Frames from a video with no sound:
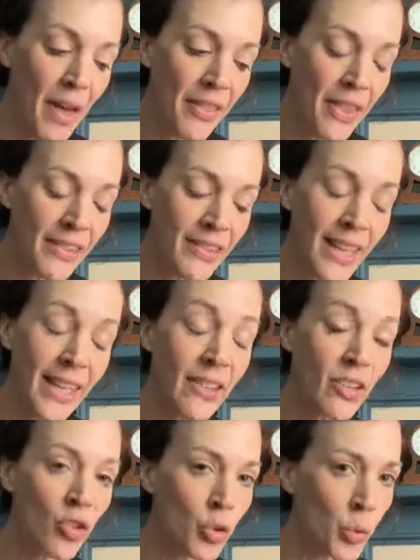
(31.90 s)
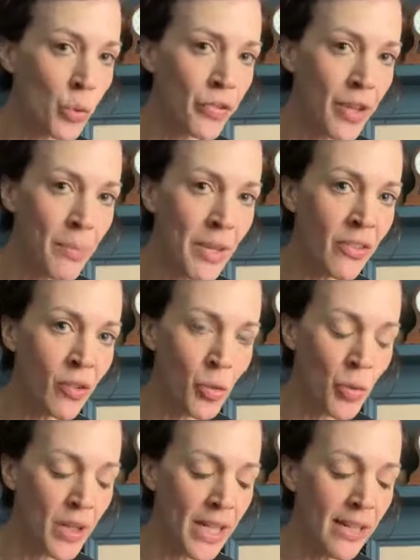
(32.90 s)
This is a short, zippy
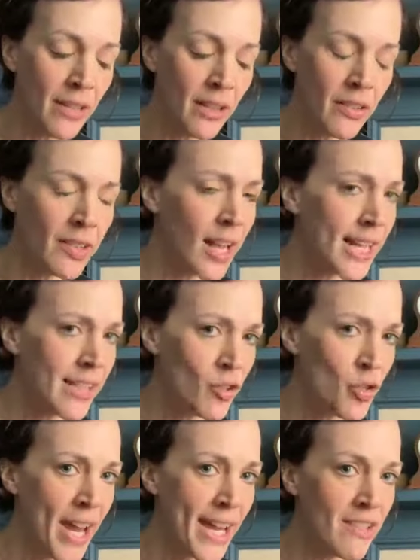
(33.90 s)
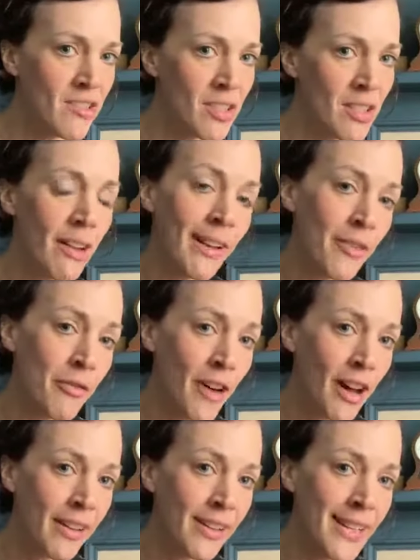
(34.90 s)
story, slightly strange, kind of
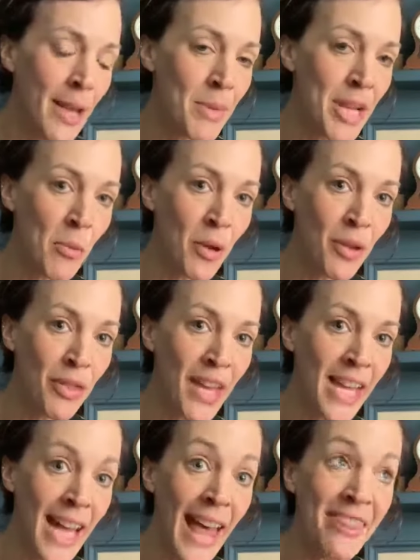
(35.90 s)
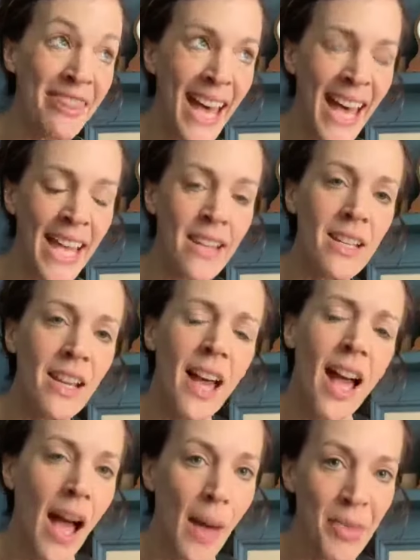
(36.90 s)
fun. Let me know what you think. And then
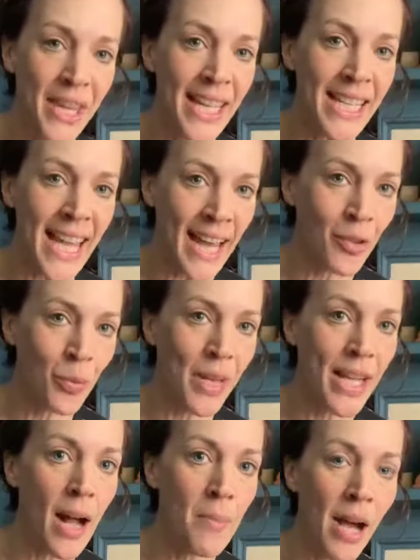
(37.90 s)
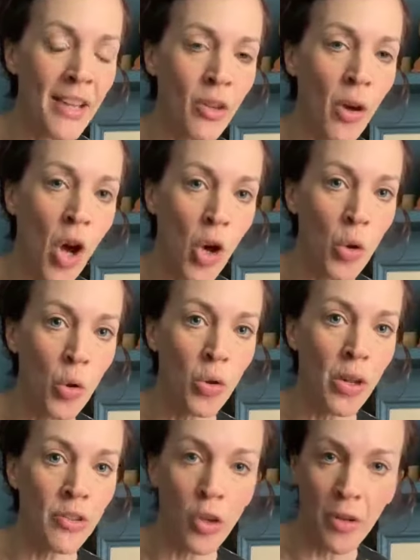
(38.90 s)
I'm thinking next week I might do a
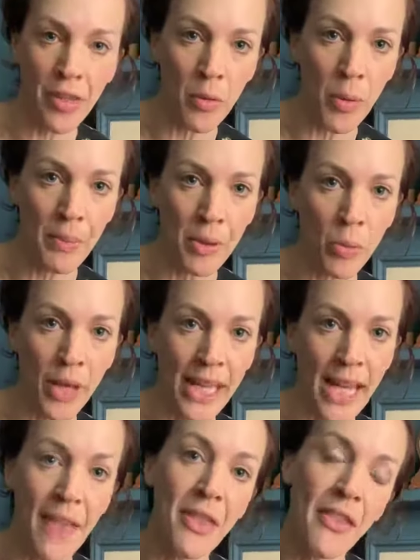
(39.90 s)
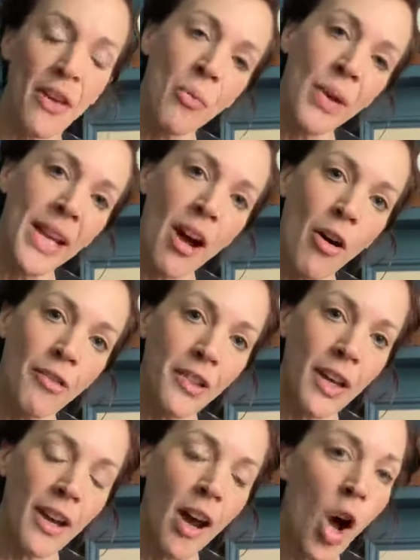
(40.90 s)
whole Dorothy Whipple week, and then the week
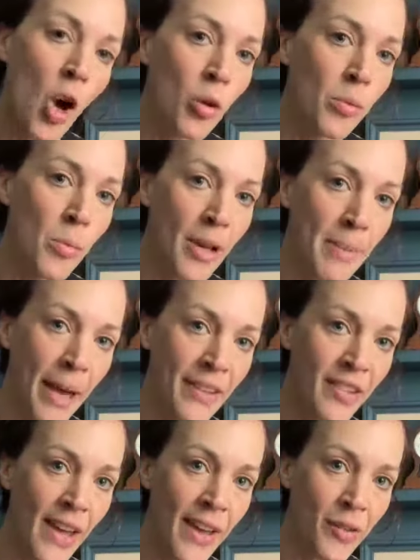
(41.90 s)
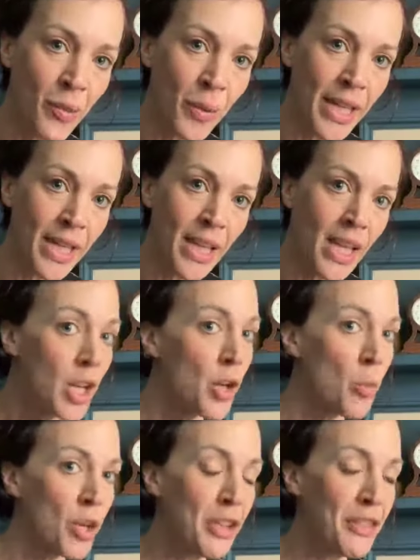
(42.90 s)
after a whole Molly Panterdowns week.
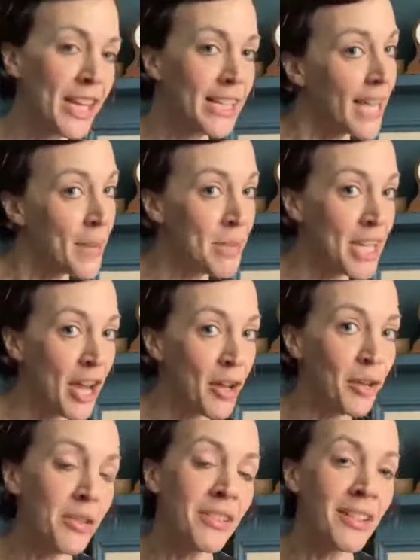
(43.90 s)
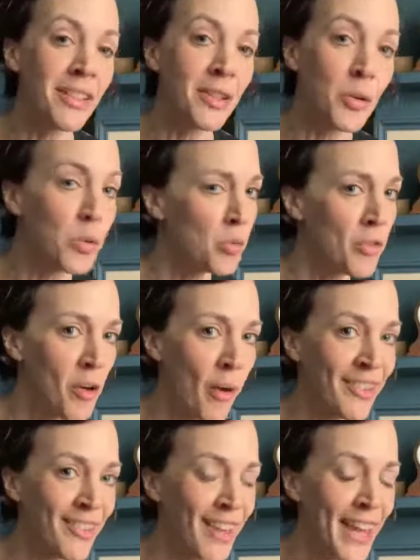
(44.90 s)
What do you think? Let me know. All
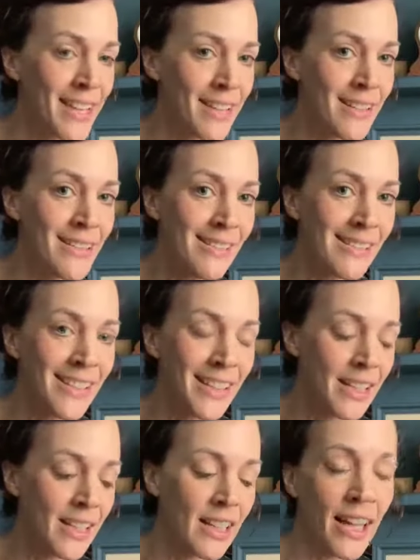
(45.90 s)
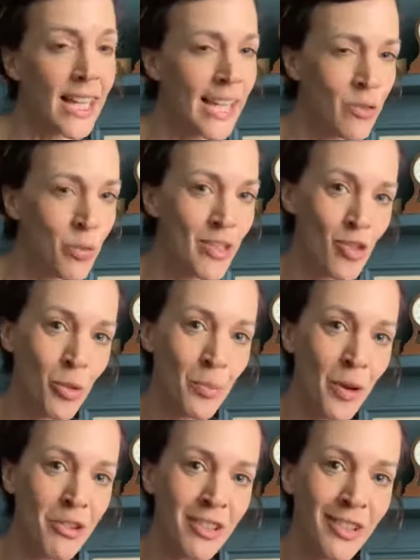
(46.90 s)
requests taken, like a literary
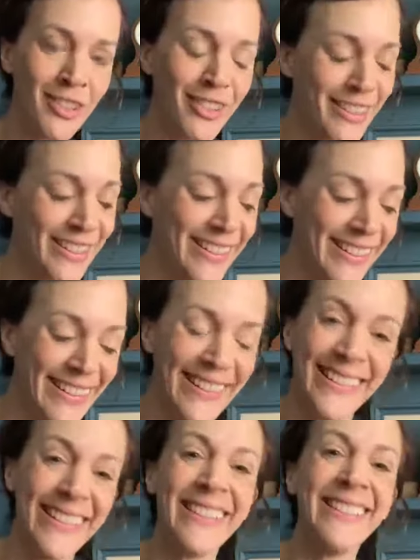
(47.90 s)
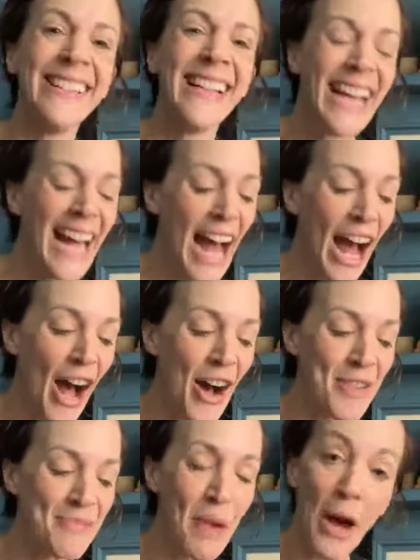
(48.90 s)
jukebox.
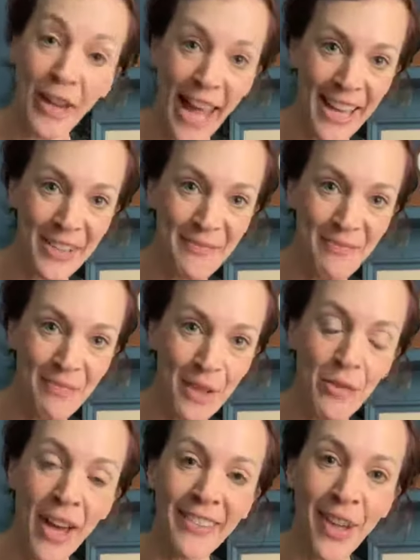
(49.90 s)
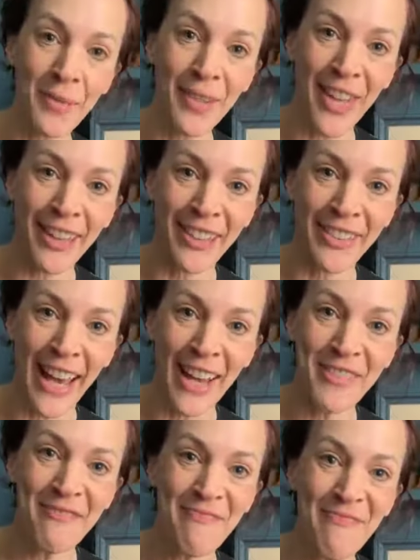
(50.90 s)
Okay, you've had time to settle
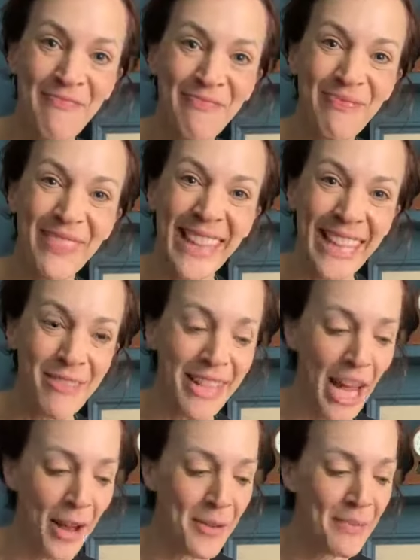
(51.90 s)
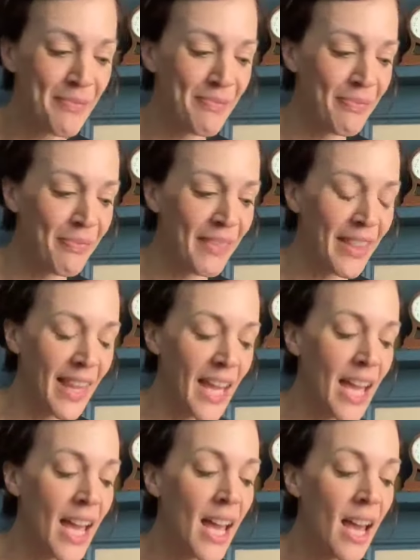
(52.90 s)
down. Here we go.
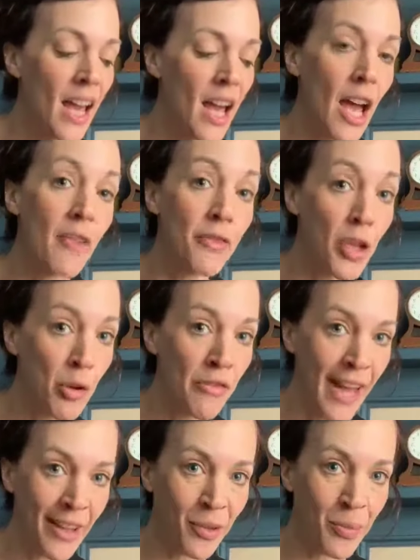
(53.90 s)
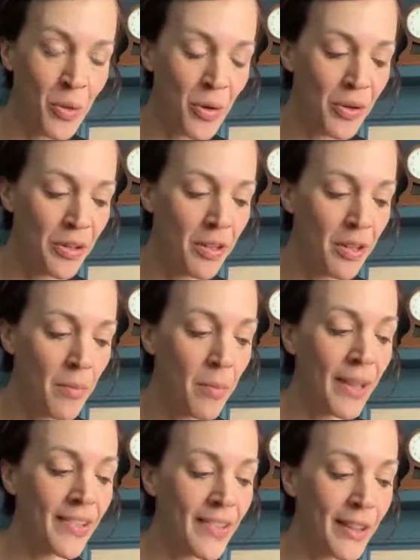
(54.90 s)
A View of Exmoor
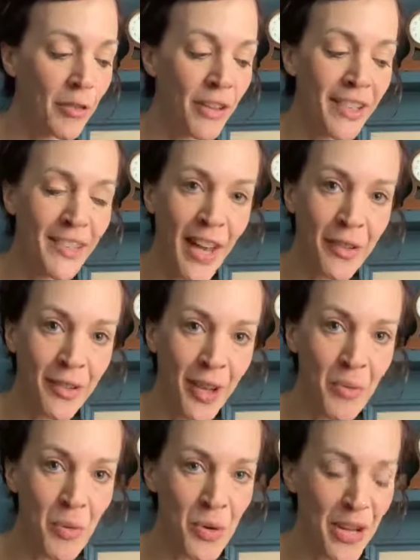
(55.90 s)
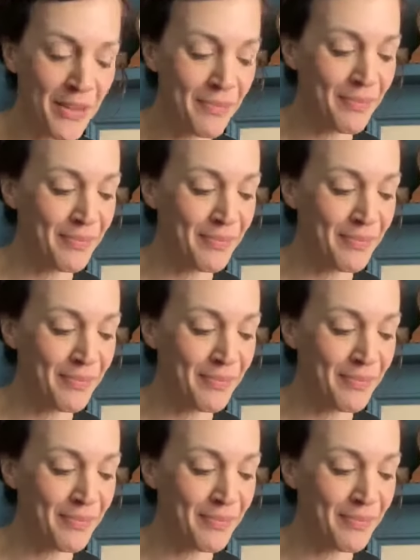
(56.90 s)
by Sylvia Townsend Warner.